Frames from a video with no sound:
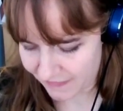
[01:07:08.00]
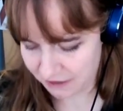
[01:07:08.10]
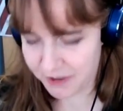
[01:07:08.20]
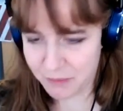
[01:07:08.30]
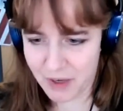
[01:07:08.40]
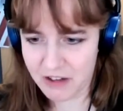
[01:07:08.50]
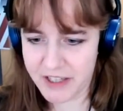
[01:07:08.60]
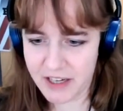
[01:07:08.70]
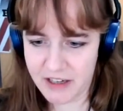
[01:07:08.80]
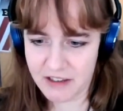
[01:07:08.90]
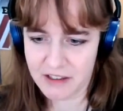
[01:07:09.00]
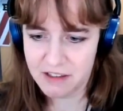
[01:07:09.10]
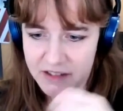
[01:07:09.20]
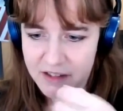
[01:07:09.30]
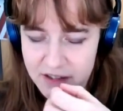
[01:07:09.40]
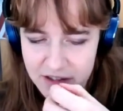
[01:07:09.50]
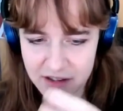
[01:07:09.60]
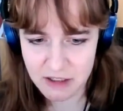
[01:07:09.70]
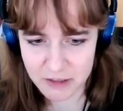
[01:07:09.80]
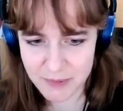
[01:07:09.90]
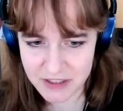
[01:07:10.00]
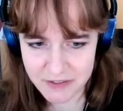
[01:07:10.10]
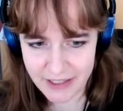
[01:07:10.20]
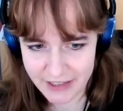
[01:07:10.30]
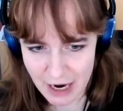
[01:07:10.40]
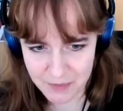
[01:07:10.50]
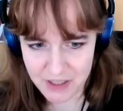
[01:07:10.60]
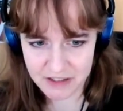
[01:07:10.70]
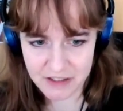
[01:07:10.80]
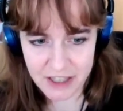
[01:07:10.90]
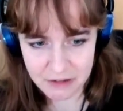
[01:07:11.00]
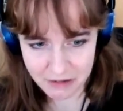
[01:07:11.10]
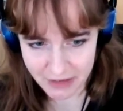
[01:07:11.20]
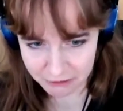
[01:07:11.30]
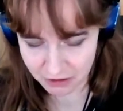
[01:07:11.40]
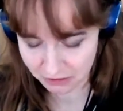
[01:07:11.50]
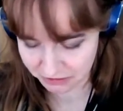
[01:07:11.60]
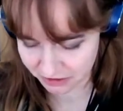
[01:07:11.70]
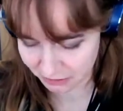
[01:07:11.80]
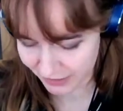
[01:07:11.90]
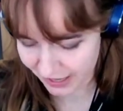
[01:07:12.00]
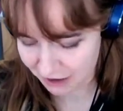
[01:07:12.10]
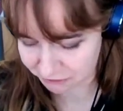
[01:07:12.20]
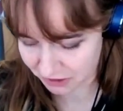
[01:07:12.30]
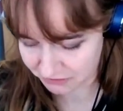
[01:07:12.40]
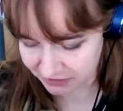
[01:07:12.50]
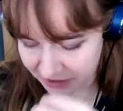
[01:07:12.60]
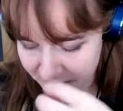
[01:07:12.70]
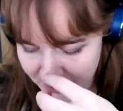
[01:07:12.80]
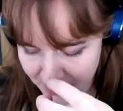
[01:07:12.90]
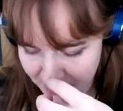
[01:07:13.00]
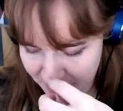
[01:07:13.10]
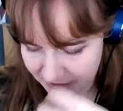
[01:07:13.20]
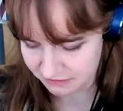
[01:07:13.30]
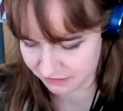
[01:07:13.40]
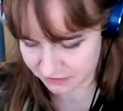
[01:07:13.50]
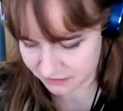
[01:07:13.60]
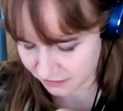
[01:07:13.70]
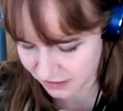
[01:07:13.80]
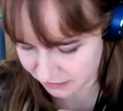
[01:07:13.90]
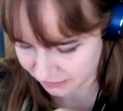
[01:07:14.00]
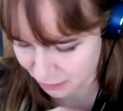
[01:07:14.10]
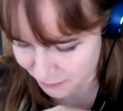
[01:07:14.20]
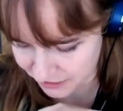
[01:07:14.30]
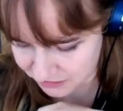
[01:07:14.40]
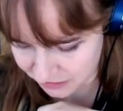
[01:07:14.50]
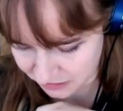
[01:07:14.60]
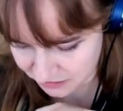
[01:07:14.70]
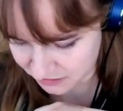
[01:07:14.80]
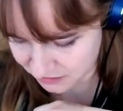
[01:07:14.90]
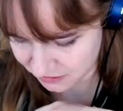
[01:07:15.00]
I think, by looking at the specifically capitalist nature of agriculture that we have, rather than just going back to